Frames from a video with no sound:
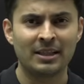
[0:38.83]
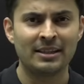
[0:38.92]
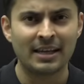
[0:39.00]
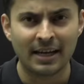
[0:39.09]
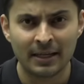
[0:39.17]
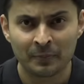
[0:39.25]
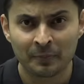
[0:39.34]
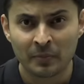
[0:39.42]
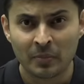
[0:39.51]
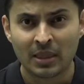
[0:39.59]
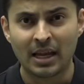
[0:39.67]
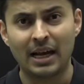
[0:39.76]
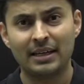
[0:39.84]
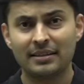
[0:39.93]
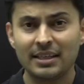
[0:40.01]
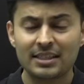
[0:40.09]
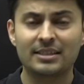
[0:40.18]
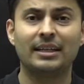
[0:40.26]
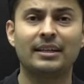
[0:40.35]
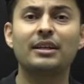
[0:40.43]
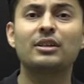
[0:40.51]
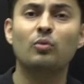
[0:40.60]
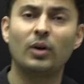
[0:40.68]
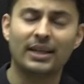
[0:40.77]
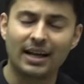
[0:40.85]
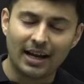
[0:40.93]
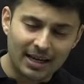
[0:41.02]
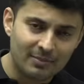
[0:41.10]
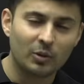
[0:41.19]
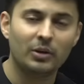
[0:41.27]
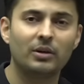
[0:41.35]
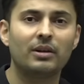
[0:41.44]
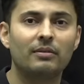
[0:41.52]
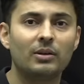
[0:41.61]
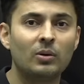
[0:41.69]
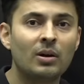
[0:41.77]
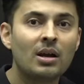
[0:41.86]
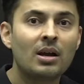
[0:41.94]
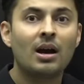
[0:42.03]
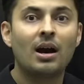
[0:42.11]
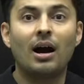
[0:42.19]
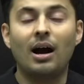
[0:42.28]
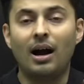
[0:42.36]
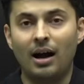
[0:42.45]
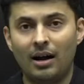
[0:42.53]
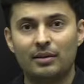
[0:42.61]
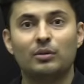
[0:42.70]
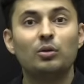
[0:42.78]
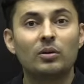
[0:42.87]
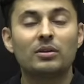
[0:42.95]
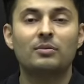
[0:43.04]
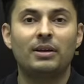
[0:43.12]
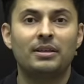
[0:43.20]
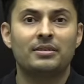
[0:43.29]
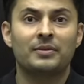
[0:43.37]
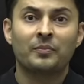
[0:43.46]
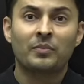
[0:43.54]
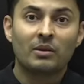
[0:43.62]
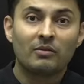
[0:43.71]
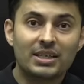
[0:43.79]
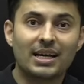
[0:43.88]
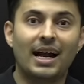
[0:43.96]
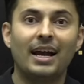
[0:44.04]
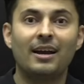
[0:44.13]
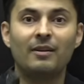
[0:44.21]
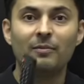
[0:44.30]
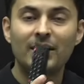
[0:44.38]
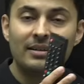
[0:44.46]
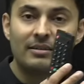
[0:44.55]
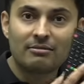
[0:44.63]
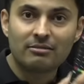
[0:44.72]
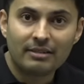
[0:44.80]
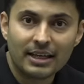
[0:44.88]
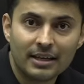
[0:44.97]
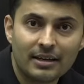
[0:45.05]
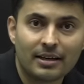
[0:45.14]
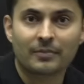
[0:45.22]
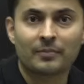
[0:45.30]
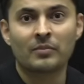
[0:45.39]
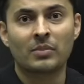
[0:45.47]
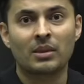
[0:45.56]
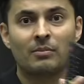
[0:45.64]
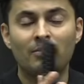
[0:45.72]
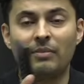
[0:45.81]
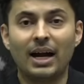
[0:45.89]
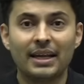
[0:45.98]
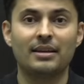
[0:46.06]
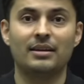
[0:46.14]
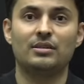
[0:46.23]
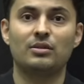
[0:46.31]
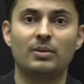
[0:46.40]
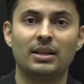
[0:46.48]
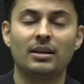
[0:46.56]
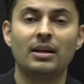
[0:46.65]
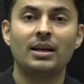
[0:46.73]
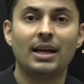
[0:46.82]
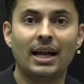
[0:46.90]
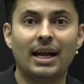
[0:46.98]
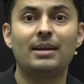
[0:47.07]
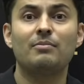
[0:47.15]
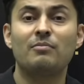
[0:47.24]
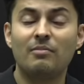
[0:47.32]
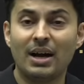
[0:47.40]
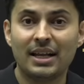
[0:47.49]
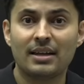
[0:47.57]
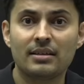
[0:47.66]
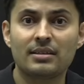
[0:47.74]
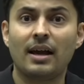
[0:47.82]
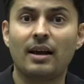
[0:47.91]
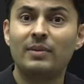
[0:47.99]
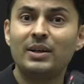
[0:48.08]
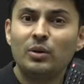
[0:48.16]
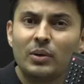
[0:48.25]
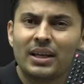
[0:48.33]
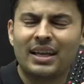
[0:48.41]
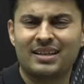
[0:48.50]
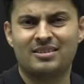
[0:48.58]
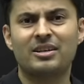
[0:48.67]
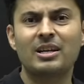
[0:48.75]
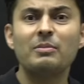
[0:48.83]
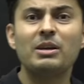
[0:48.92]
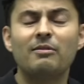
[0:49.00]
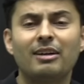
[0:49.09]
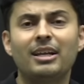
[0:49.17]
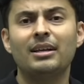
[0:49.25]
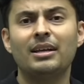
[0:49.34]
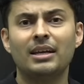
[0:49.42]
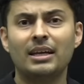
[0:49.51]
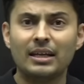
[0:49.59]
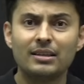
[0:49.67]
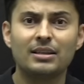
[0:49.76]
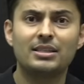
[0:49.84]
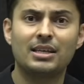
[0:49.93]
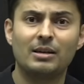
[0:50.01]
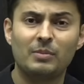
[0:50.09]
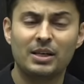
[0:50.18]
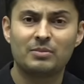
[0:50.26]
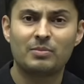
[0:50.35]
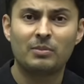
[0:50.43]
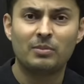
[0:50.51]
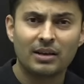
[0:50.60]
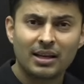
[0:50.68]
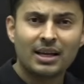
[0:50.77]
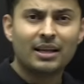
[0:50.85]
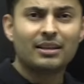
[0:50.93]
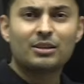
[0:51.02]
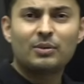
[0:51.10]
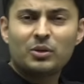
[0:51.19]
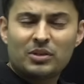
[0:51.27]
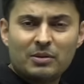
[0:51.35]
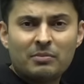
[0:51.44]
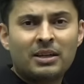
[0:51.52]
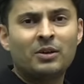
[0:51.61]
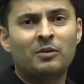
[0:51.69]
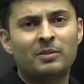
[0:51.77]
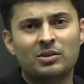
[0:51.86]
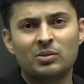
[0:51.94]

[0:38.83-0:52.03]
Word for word: till the end. And these techniques, what I am going to give you, are those ones which I have been training my kids with, and my kids have been doing extremely well in the JEE mains paper. And that's why you see many of my